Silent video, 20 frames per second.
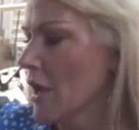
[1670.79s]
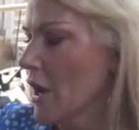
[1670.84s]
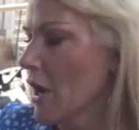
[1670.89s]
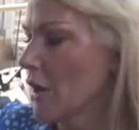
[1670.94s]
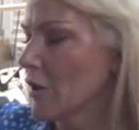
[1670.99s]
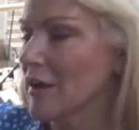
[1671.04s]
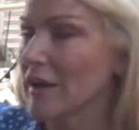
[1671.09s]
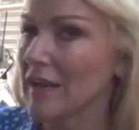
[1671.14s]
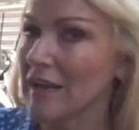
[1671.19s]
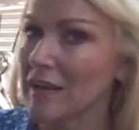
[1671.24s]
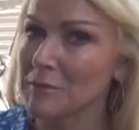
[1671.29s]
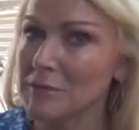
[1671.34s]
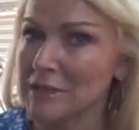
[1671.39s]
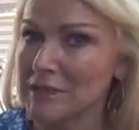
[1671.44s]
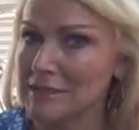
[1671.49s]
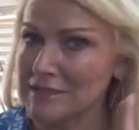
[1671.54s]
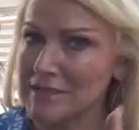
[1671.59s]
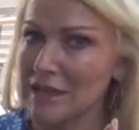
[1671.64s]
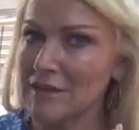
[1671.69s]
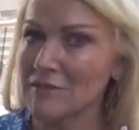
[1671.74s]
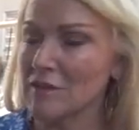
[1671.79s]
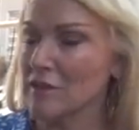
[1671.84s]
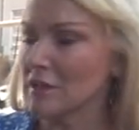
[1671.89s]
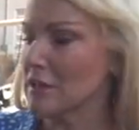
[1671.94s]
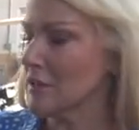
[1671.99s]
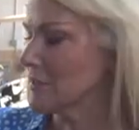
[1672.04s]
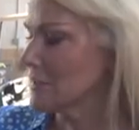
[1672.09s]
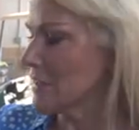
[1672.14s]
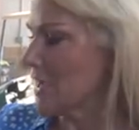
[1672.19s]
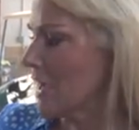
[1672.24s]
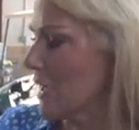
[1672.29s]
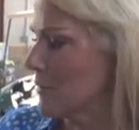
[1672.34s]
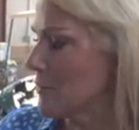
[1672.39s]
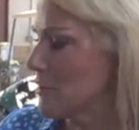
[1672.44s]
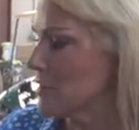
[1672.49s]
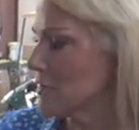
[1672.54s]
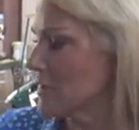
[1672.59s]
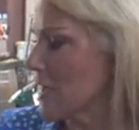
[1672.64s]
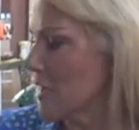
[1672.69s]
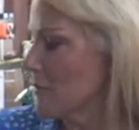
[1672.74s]
All right, I'm gonna save you a little time.
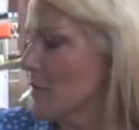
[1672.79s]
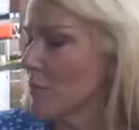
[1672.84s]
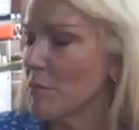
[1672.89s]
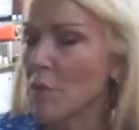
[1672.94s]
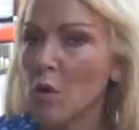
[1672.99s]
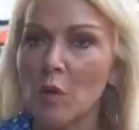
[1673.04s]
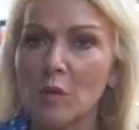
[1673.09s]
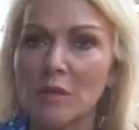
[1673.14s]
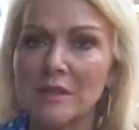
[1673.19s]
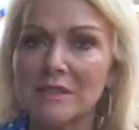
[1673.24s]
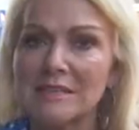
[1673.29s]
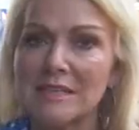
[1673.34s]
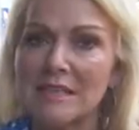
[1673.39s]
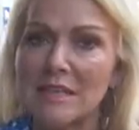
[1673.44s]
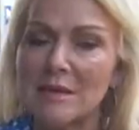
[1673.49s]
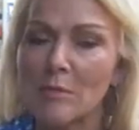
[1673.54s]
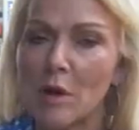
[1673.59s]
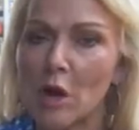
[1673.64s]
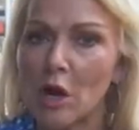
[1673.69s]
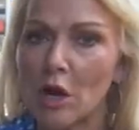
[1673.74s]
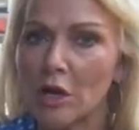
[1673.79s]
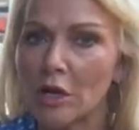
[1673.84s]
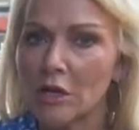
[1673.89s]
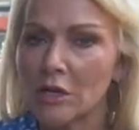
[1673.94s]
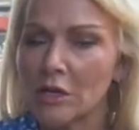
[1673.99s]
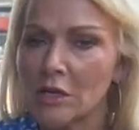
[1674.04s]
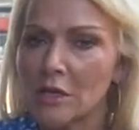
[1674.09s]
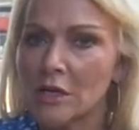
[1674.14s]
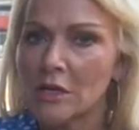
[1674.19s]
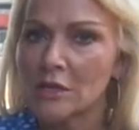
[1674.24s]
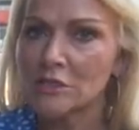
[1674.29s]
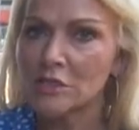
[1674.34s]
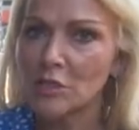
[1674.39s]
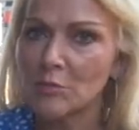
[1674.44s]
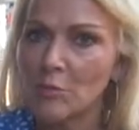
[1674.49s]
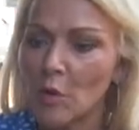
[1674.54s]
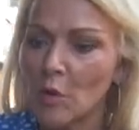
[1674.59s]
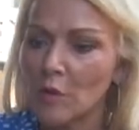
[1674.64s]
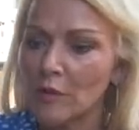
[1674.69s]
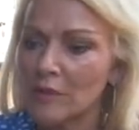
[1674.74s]
You saw me pull the T-bar to
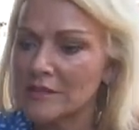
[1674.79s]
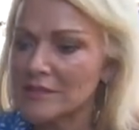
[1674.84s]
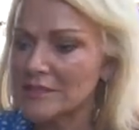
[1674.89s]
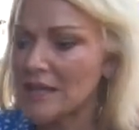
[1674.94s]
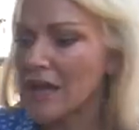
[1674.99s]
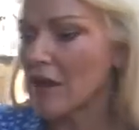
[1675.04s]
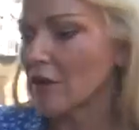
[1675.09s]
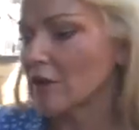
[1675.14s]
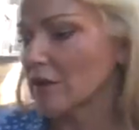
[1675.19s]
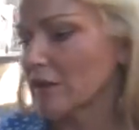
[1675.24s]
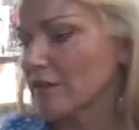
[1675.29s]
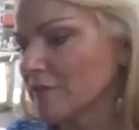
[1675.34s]
pull this out.